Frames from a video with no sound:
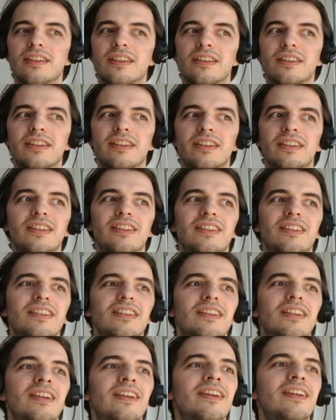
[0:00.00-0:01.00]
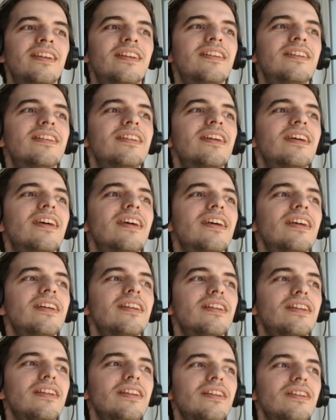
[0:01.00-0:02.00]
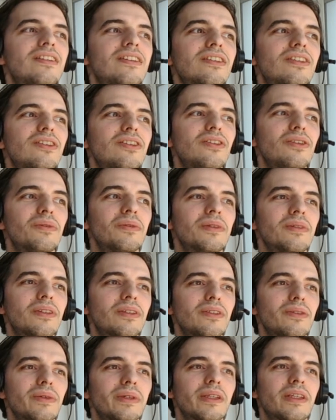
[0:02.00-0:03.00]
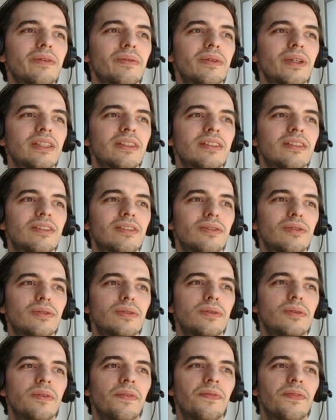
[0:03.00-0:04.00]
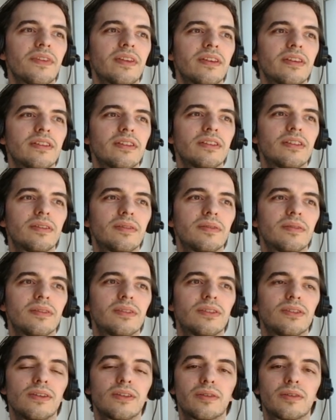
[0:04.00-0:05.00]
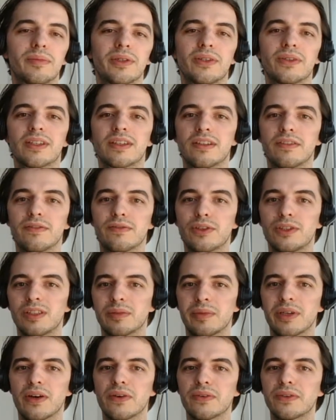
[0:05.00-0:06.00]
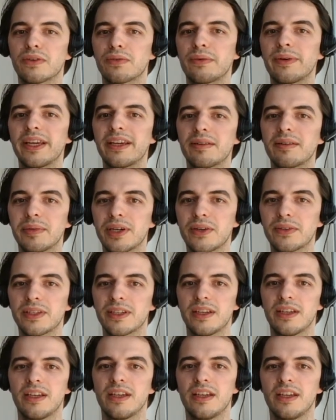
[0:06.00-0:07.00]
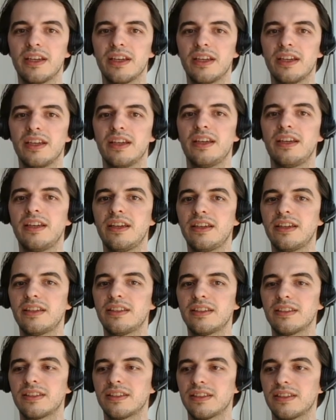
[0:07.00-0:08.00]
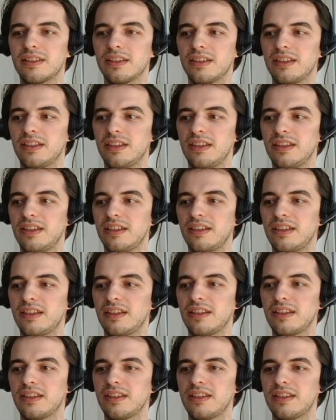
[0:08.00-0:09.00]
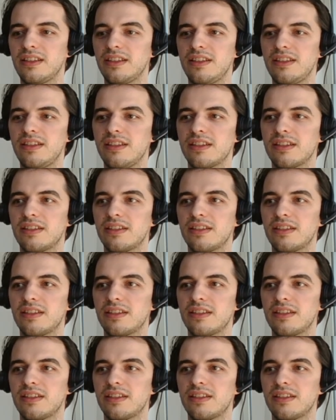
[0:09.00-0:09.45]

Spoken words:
Like he knew what he wanted to talk about, converse about, create about, and and he